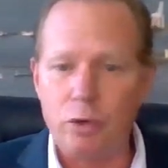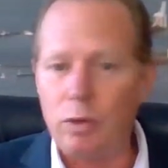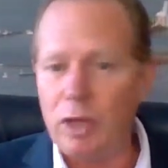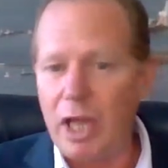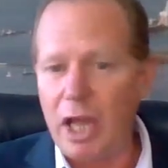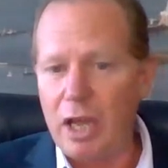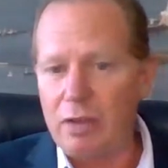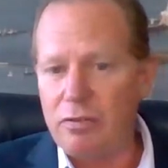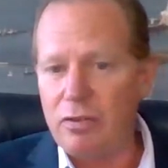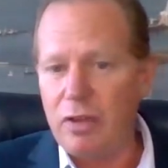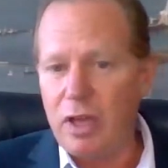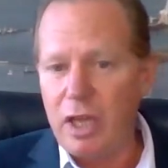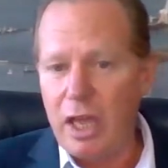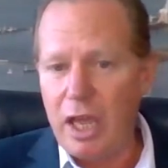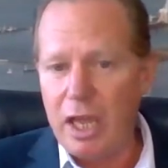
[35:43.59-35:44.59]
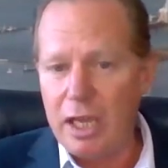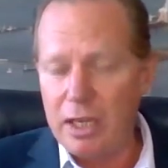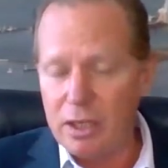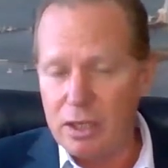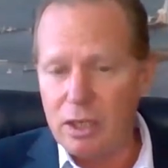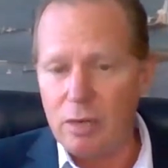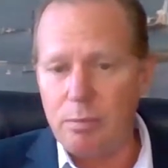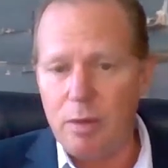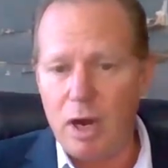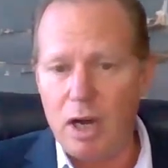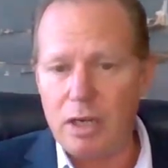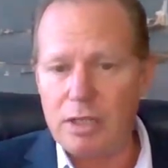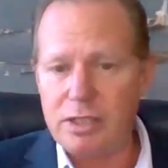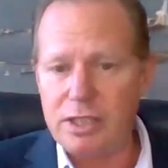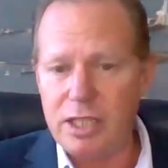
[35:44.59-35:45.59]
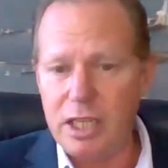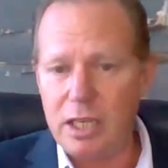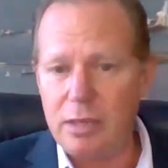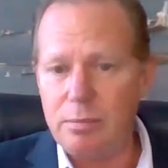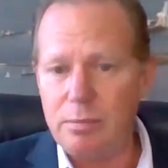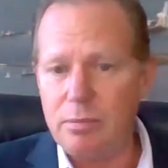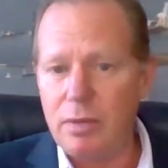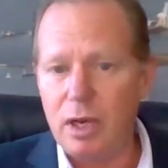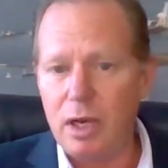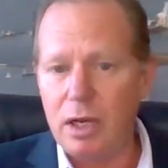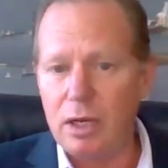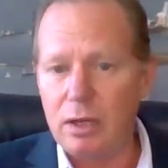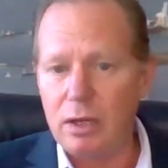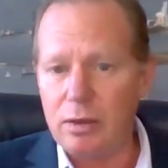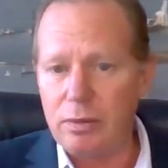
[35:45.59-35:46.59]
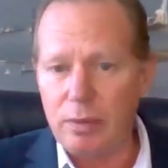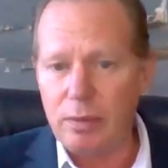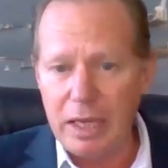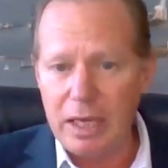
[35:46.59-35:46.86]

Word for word: you will have a command team uh,